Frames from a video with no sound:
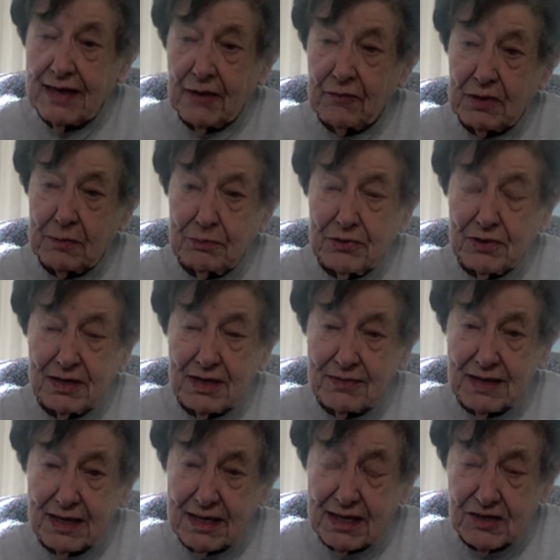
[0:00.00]
that we put
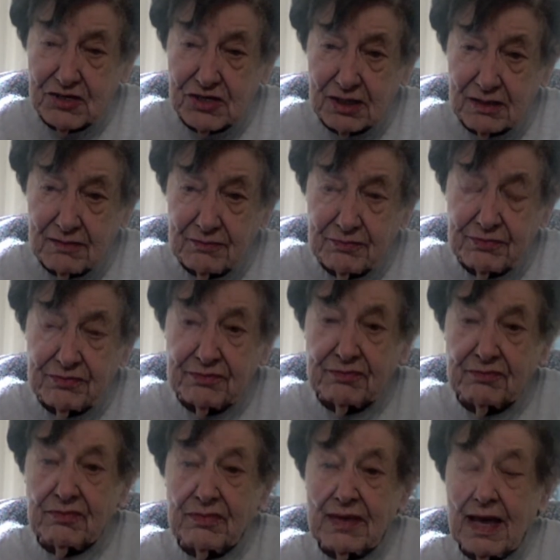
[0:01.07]
in the kitchen,
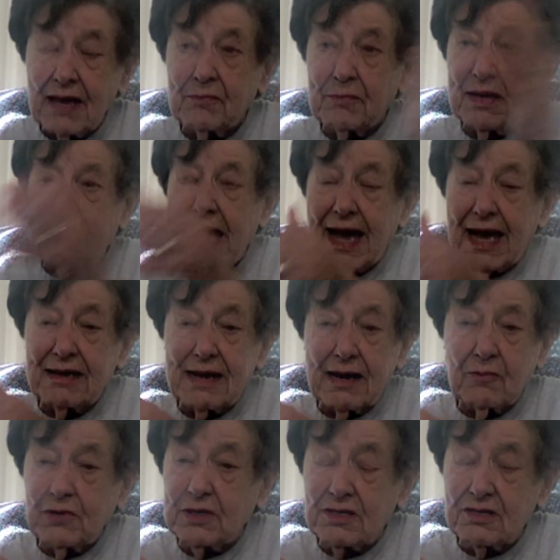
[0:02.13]
and behind
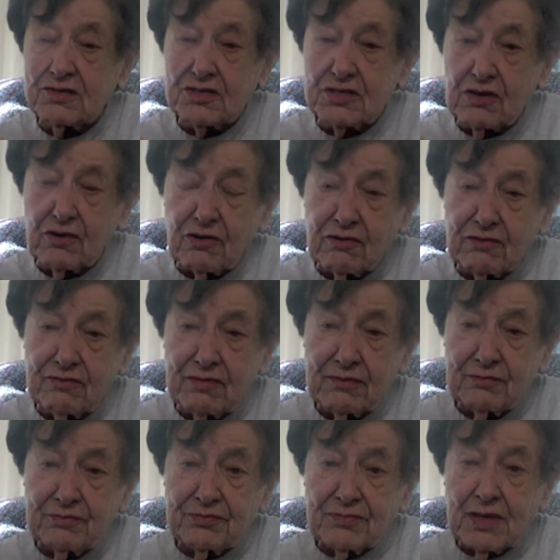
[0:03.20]
our wooden stove
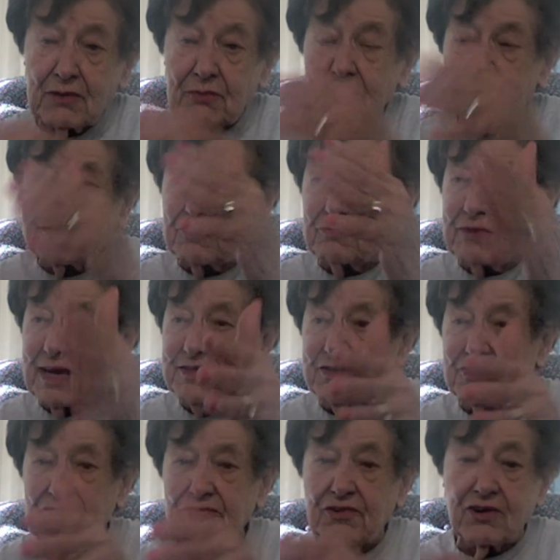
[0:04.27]
was a
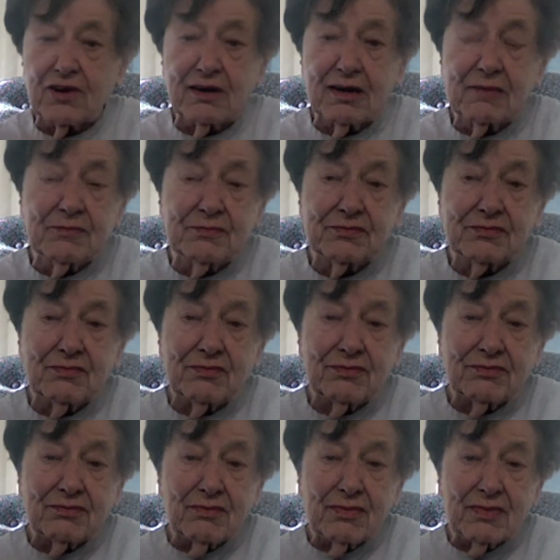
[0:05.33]
reservoir
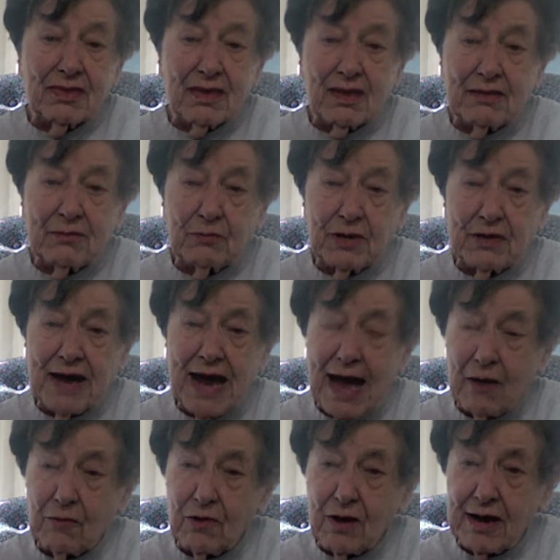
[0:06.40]
where
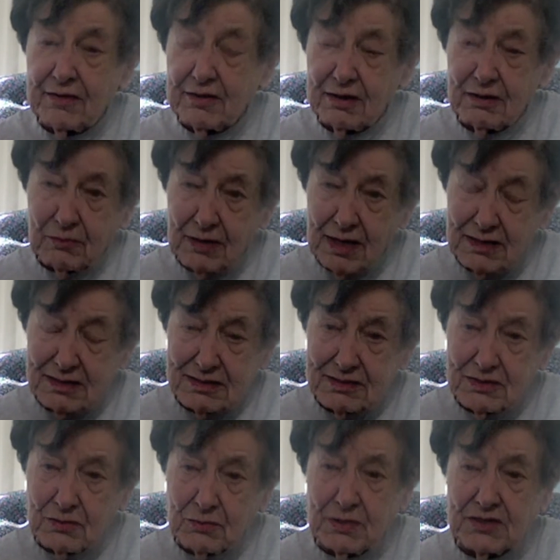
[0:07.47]
hot water
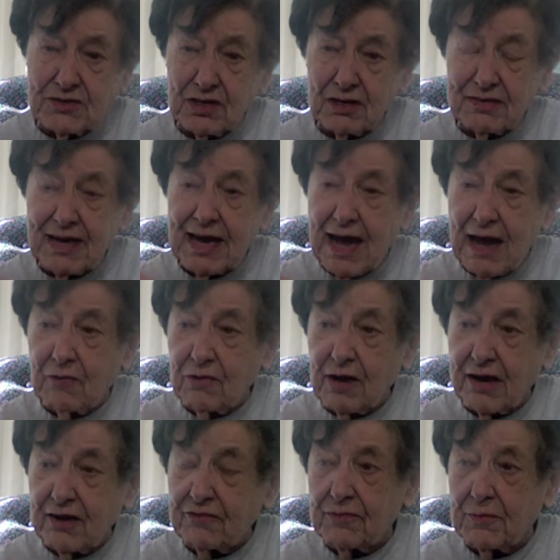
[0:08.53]
was. So we took the
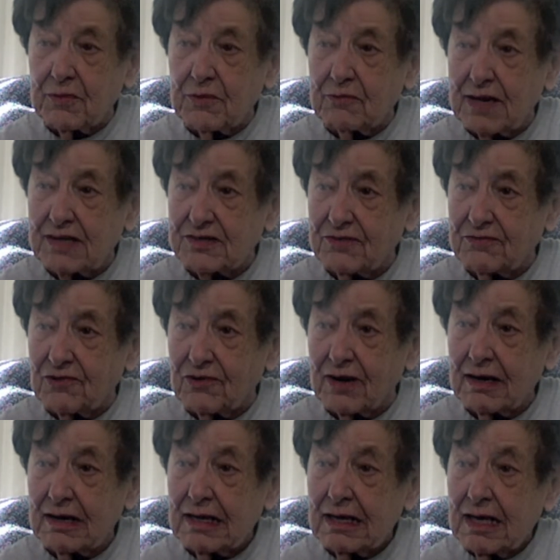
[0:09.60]
hot water from the
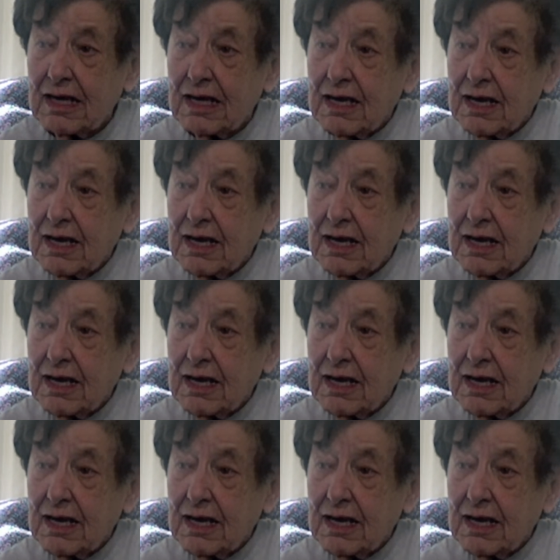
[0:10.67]
reservoir,